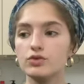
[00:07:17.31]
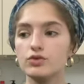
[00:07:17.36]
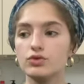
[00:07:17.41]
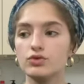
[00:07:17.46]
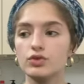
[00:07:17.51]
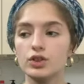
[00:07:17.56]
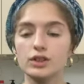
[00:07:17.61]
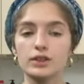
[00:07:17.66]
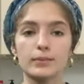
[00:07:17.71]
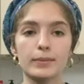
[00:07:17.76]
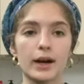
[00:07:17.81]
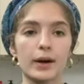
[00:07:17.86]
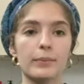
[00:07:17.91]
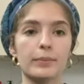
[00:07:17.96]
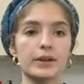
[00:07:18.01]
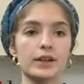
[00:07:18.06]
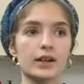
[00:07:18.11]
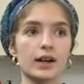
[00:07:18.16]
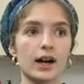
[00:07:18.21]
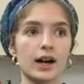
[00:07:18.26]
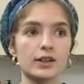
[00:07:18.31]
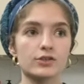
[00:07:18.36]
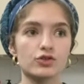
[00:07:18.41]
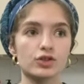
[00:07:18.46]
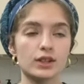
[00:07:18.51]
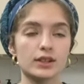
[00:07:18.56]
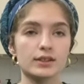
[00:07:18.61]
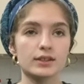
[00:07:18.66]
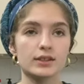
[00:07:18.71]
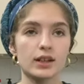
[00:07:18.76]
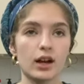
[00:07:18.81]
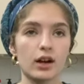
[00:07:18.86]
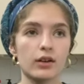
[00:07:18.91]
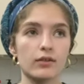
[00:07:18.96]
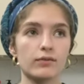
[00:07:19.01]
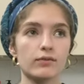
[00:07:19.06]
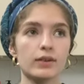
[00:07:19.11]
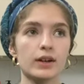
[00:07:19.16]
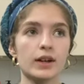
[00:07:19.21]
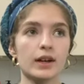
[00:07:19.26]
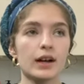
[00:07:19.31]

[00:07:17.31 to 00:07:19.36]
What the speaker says: just about being conscious of